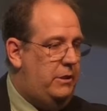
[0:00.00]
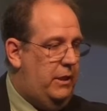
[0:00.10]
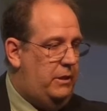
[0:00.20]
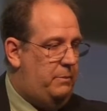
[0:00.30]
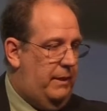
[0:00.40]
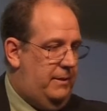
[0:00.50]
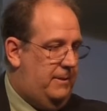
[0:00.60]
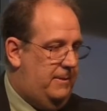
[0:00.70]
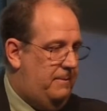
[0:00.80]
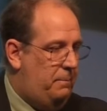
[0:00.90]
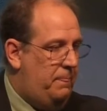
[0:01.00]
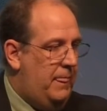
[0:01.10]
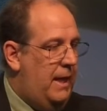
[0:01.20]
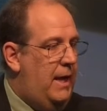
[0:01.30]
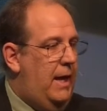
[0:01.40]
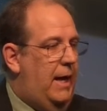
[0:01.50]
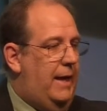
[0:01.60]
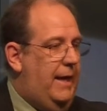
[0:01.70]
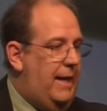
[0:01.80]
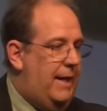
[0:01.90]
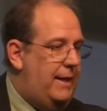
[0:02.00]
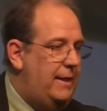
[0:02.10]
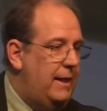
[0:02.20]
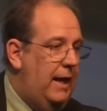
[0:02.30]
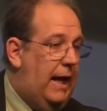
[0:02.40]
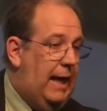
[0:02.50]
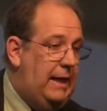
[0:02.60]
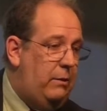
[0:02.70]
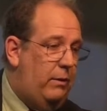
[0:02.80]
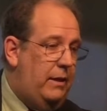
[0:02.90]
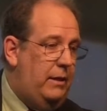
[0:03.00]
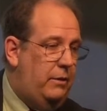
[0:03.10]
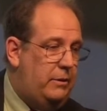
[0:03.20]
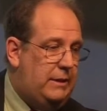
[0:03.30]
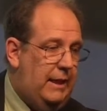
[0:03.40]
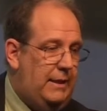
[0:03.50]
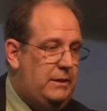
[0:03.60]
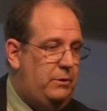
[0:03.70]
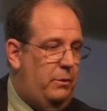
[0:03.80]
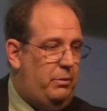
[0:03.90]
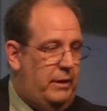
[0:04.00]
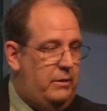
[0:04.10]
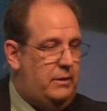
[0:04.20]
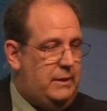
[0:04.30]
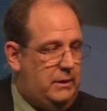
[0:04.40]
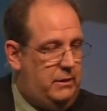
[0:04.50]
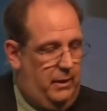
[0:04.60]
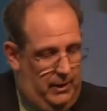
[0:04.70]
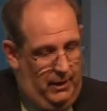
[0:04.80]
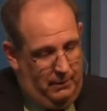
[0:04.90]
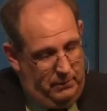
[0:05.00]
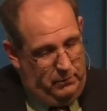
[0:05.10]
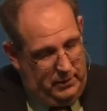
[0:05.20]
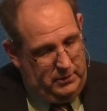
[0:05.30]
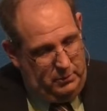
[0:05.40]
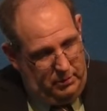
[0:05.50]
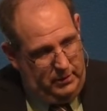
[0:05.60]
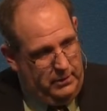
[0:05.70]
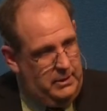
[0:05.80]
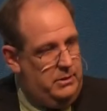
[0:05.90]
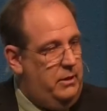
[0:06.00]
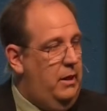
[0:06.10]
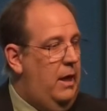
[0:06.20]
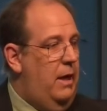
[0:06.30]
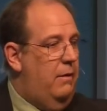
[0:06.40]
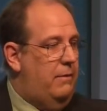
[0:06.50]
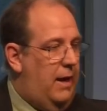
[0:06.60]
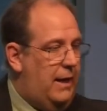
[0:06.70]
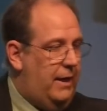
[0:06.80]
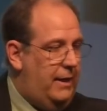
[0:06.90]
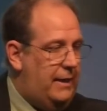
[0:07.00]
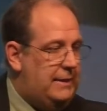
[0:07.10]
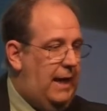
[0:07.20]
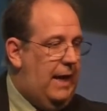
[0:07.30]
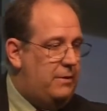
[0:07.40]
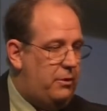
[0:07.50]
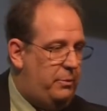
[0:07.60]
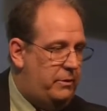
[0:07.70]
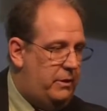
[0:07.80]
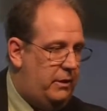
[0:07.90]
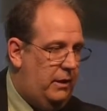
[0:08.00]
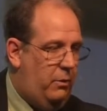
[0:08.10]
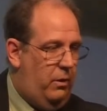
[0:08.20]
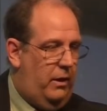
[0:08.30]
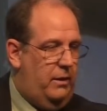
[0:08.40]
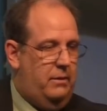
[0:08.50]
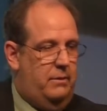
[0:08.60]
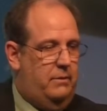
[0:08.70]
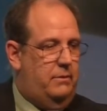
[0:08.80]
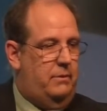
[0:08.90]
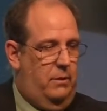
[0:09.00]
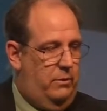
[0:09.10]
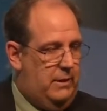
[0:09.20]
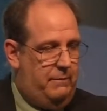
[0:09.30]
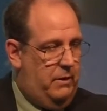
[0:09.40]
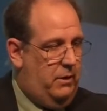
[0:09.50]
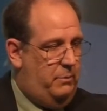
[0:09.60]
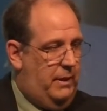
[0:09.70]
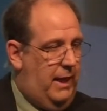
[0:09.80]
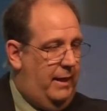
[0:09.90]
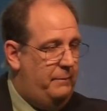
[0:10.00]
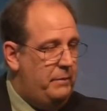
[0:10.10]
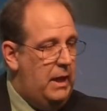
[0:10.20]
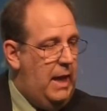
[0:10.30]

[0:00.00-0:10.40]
to judgment. Again, anyone who says to a brother or sister, and everyone is your brother and sister, Raca is answerable to the court. No one's ever called me that.